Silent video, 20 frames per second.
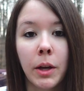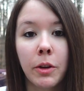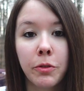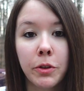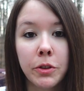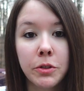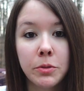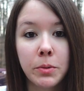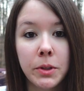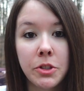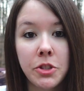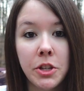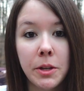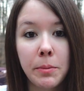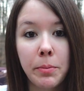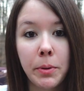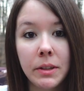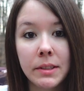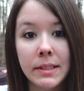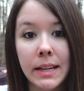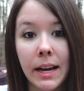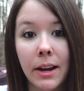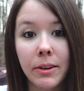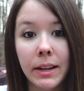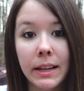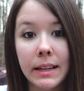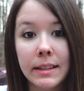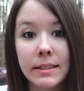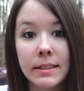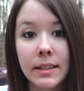First one she pulls
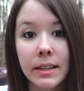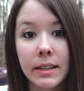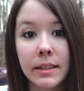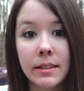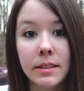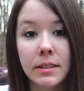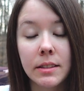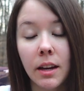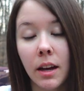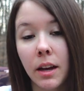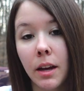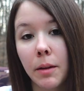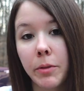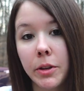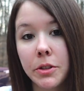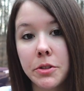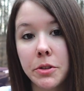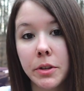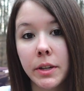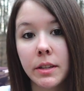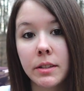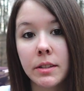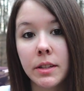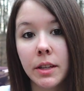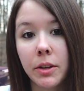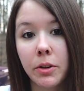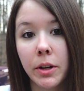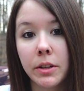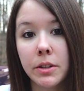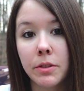out is this Victoria's
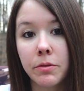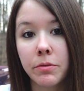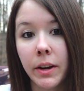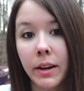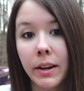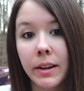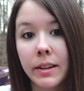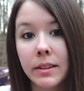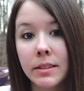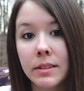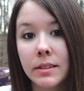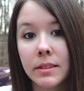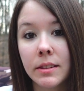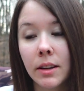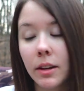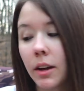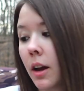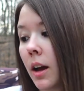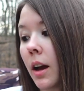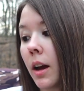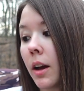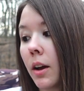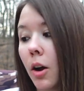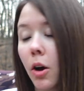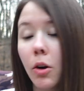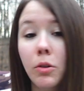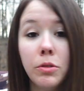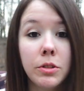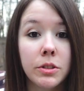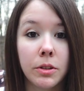Secret Very
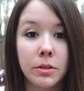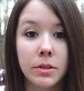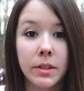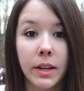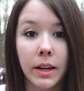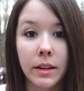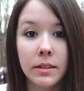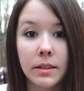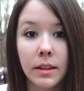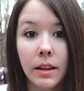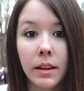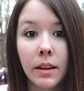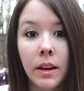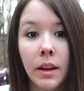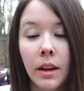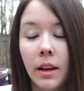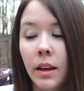Oh So Sexy.